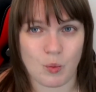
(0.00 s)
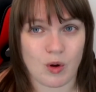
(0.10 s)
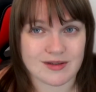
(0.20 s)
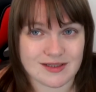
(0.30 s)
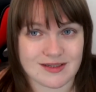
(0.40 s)

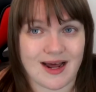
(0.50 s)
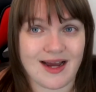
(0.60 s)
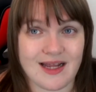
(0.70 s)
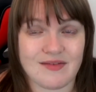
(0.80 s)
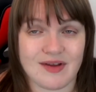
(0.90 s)
what
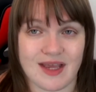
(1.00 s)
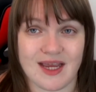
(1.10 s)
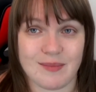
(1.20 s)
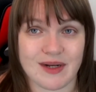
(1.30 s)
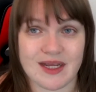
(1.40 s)
style of a
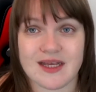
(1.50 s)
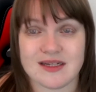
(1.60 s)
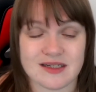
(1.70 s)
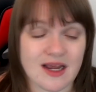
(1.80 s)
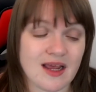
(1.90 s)
game it
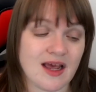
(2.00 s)
is.